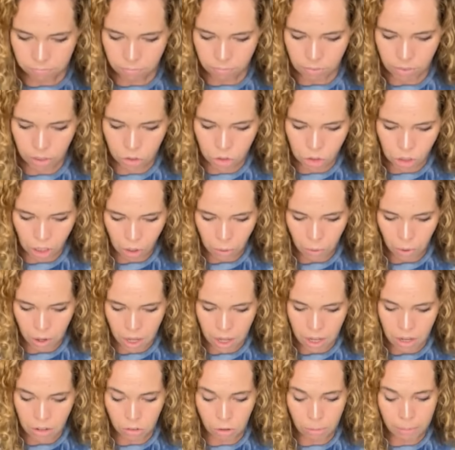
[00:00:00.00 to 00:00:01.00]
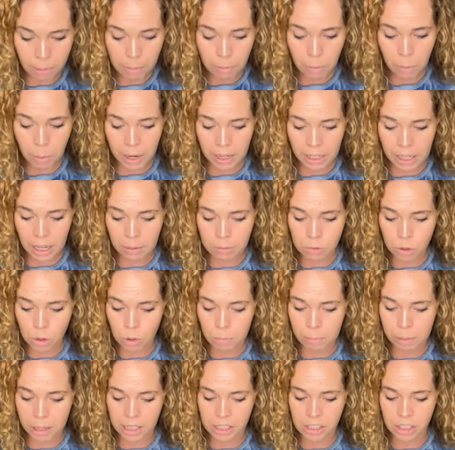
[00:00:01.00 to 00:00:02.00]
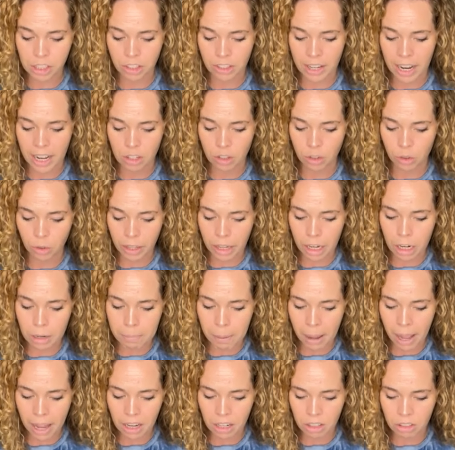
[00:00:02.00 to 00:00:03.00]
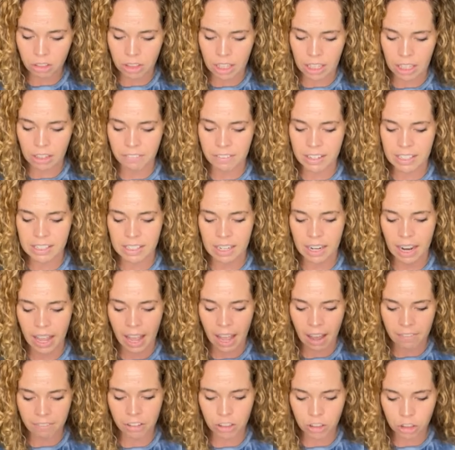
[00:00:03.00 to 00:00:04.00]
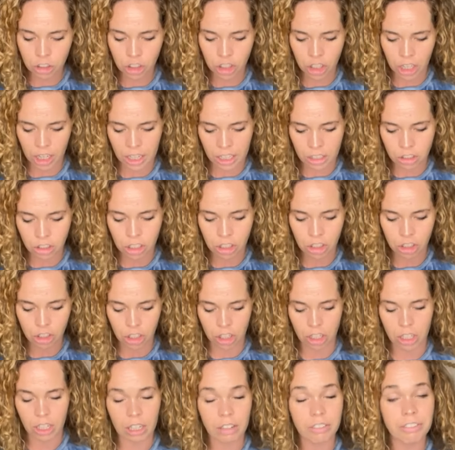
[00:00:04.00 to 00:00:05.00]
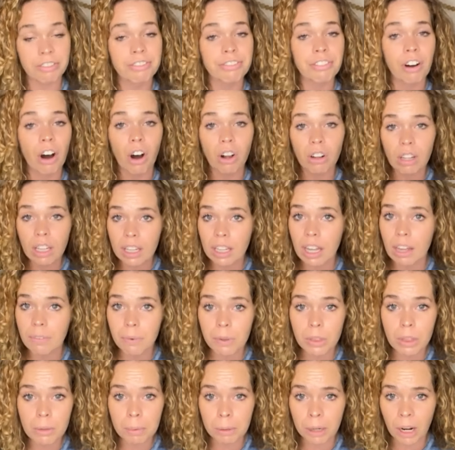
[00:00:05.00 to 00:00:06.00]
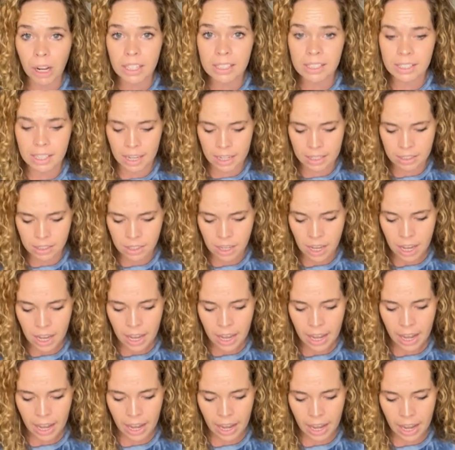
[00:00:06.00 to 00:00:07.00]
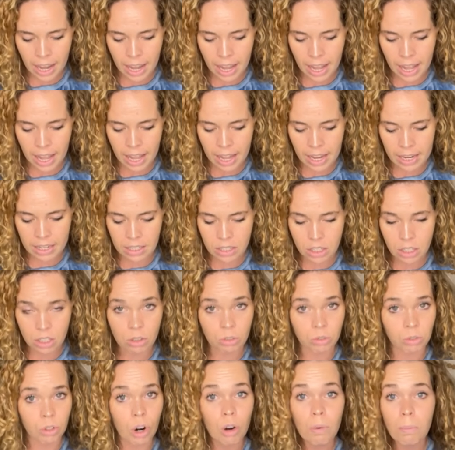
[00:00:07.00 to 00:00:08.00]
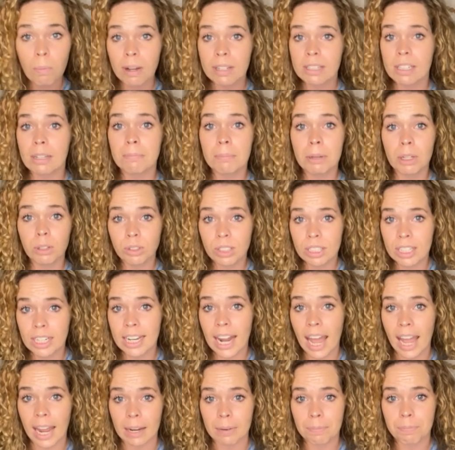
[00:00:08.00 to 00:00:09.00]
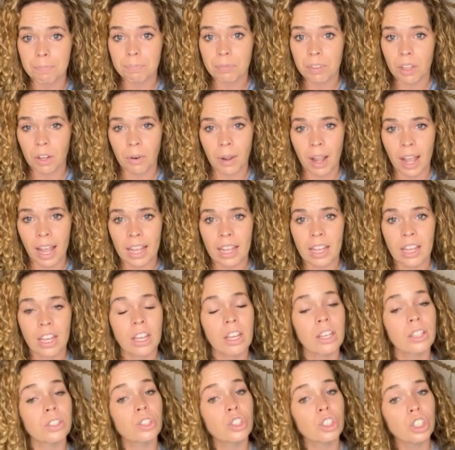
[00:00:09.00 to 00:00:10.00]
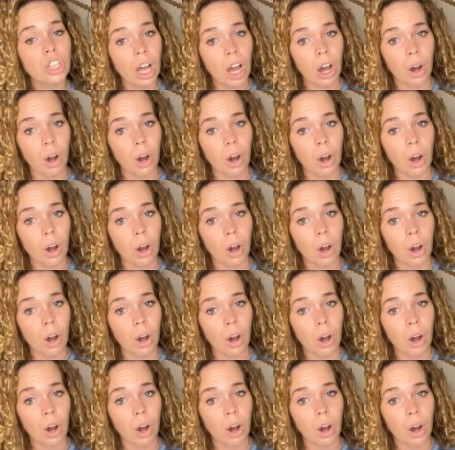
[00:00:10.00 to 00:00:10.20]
so remember, when it comes to embracing your natural hair pattern, think of it as an ever-changing journey. Fall in love with the process, and Rome wasn't built in a day, okay? So